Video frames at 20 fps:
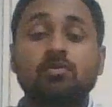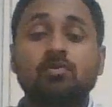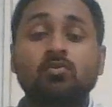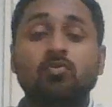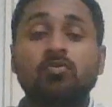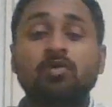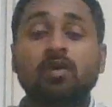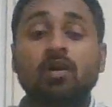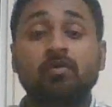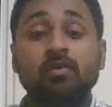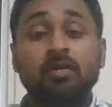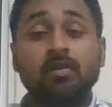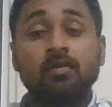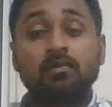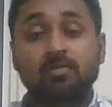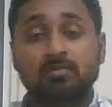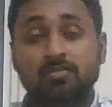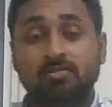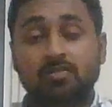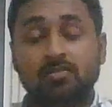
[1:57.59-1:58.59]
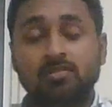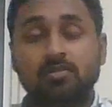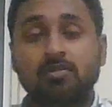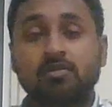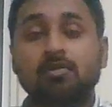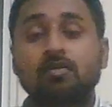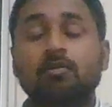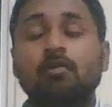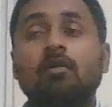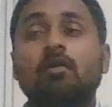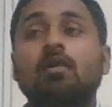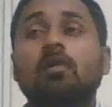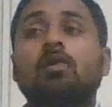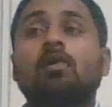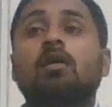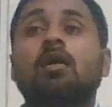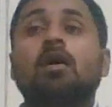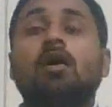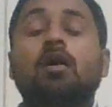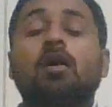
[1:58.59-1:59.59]
don't have any constructor,
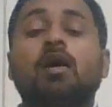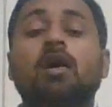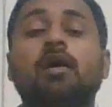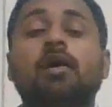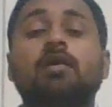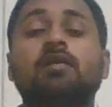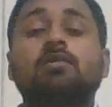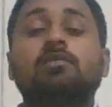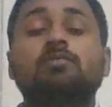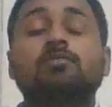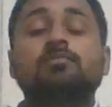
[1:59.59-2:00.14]
and